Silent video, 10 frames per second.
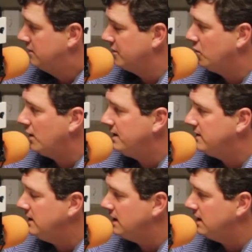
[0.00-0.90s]
I
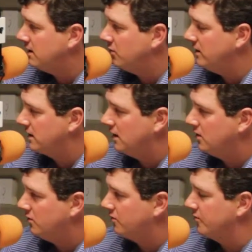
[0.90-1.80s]
mean, when you
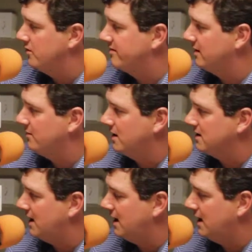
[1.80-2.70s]
go through something
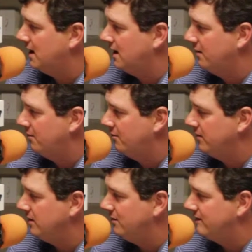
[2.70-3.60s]
like that,
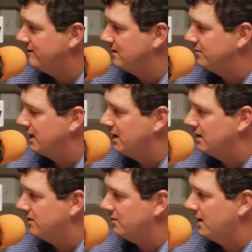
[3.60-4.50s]
you mentioned at the
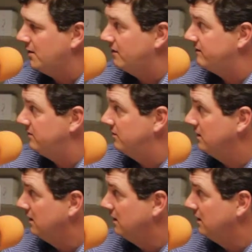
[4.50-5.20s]
beginning, talking about how much you